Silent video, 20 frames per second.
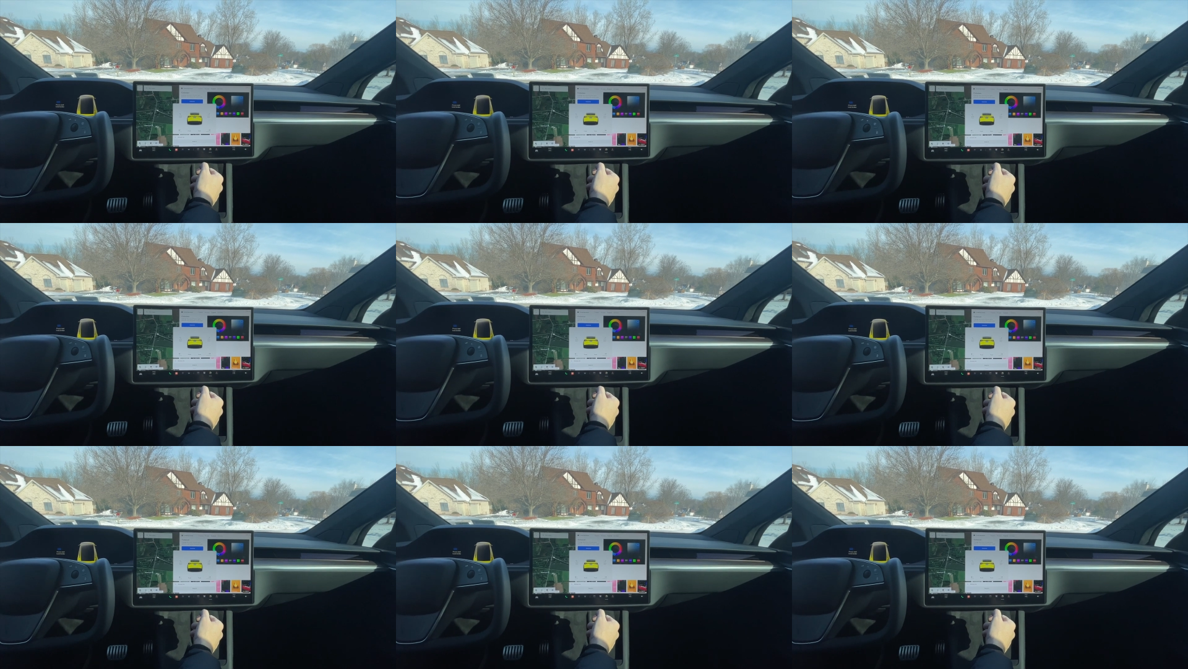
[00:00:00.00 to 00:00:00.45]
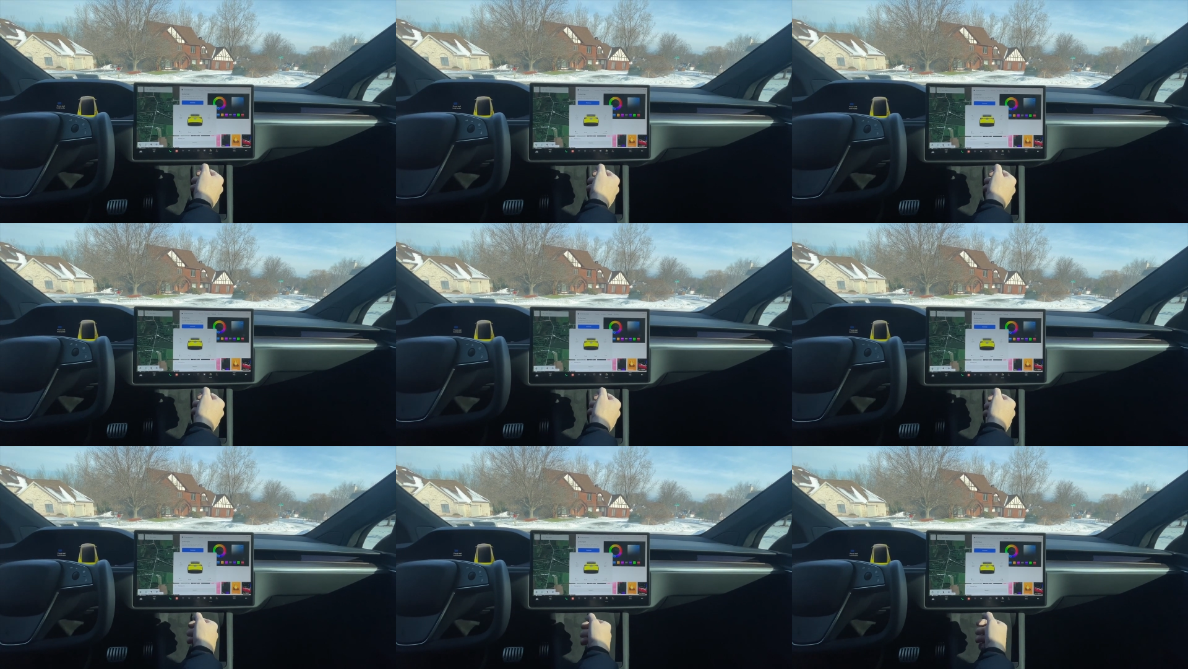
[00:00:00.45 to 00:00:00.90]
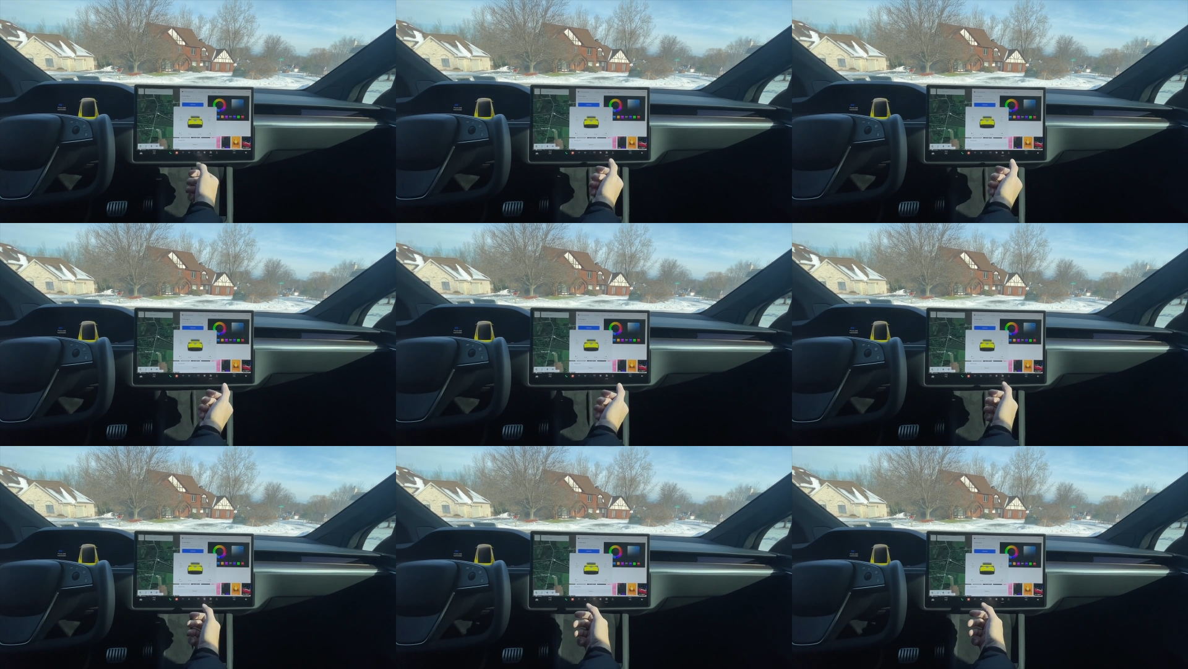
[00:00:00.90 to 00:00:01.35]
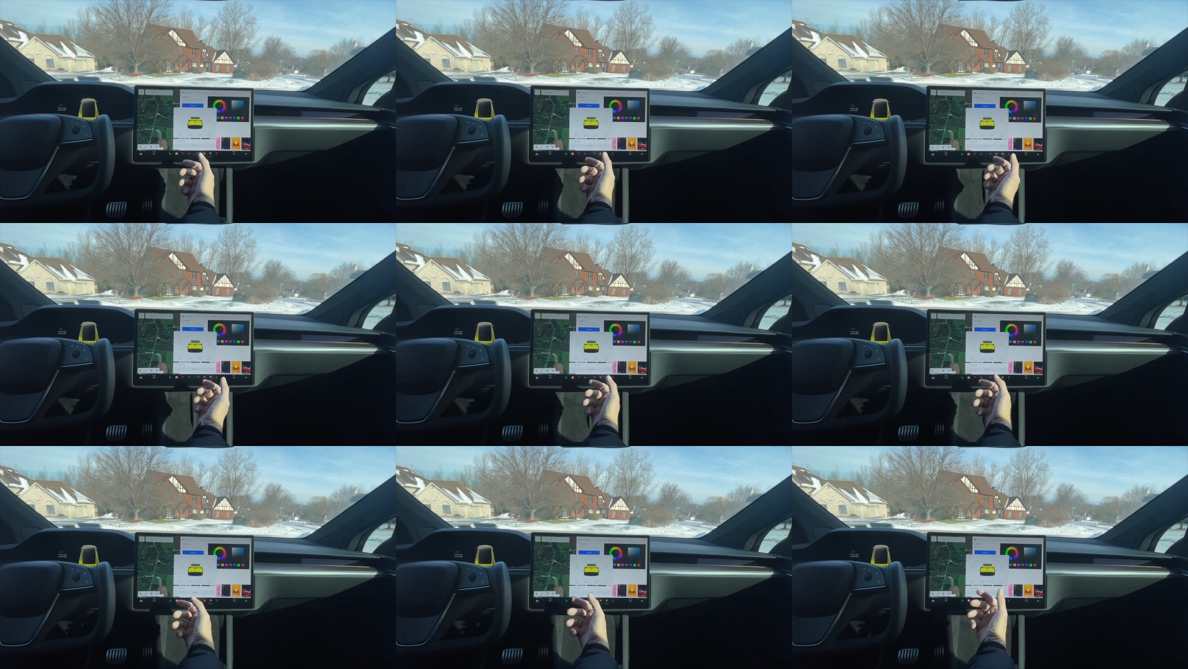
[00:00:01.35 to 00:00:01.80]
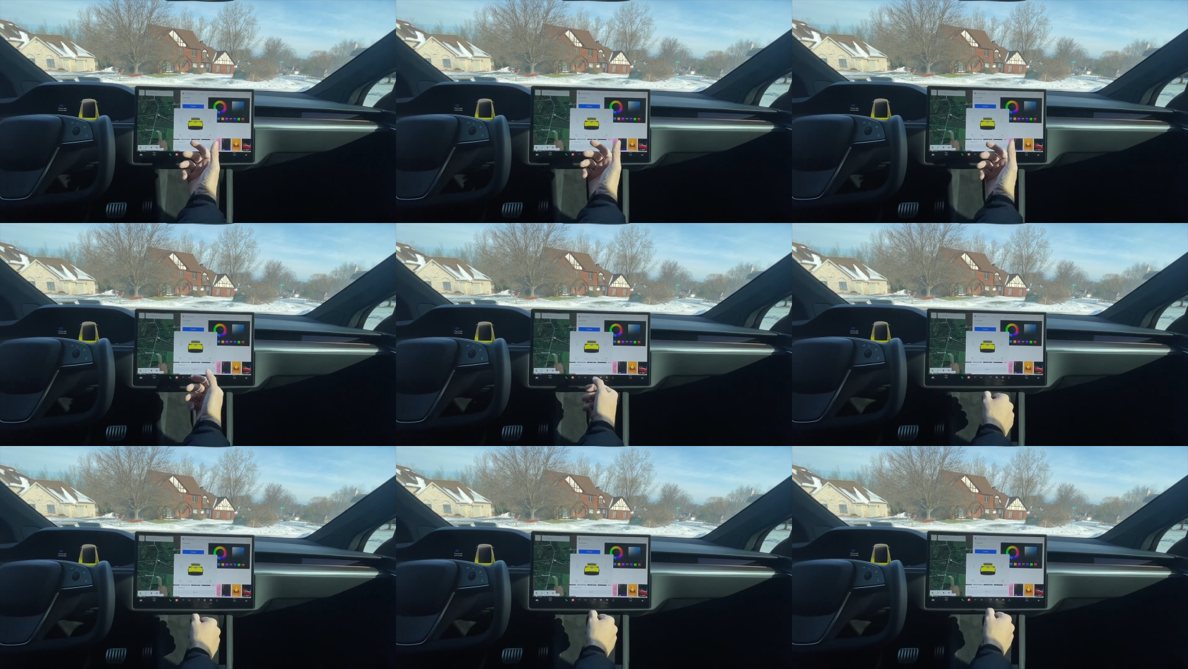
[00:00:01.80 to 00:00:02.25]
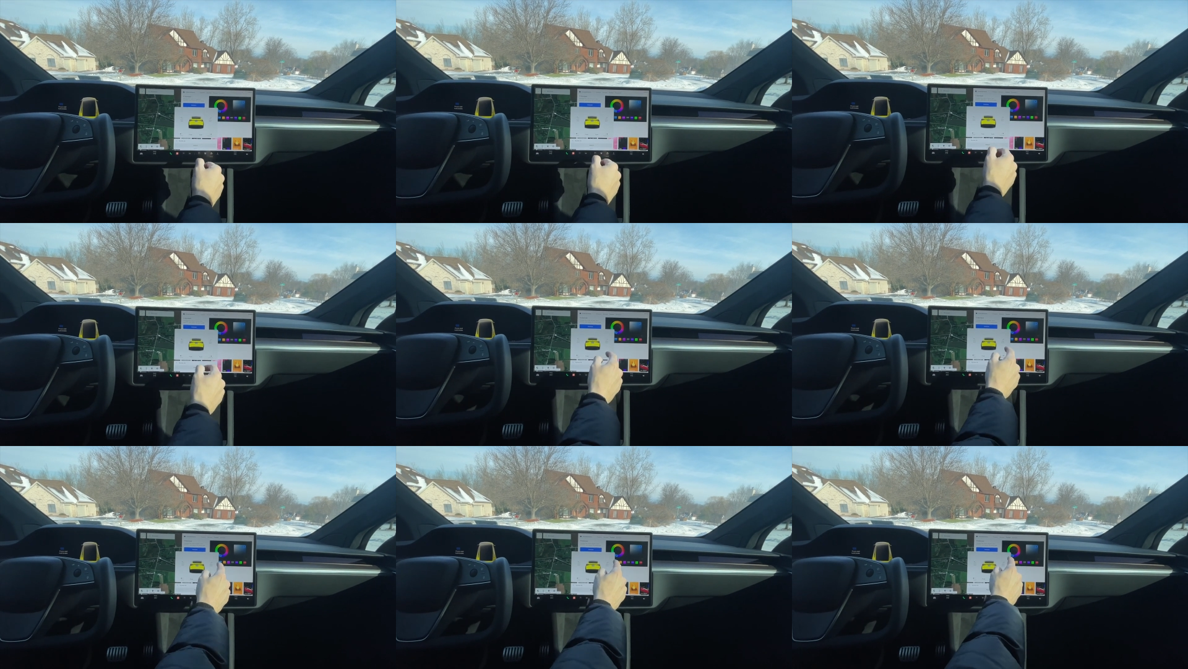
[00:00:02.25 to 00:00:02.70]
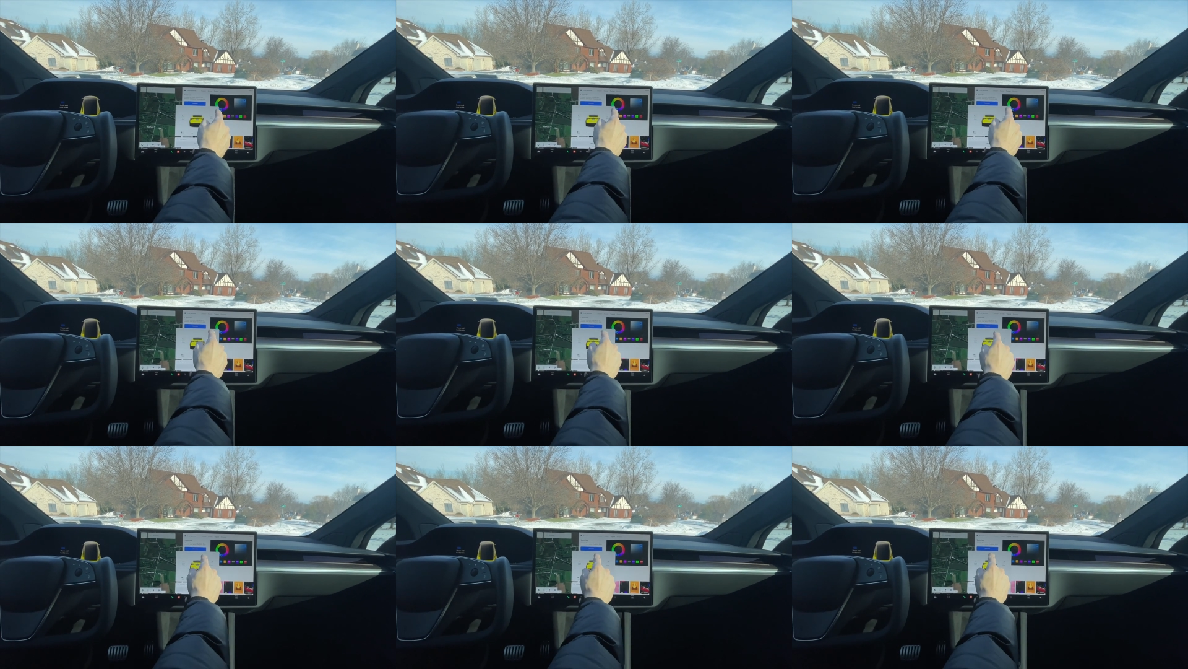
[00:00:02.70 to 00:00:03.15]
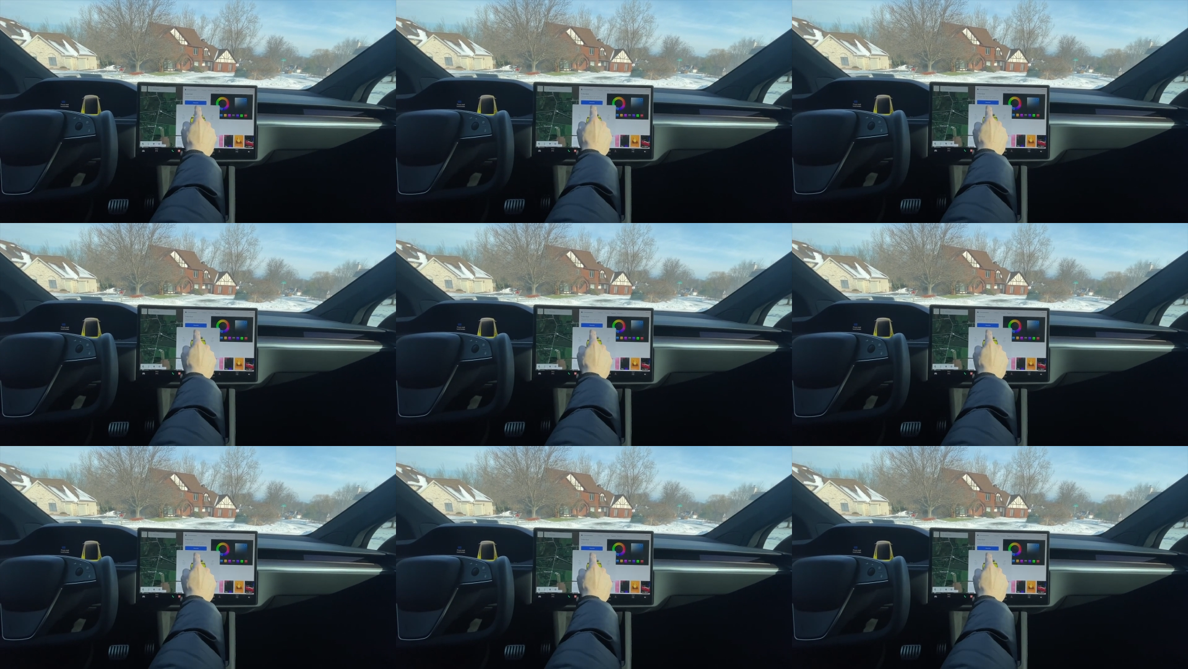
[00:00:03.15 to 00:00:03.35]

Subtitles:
(no speaker visible)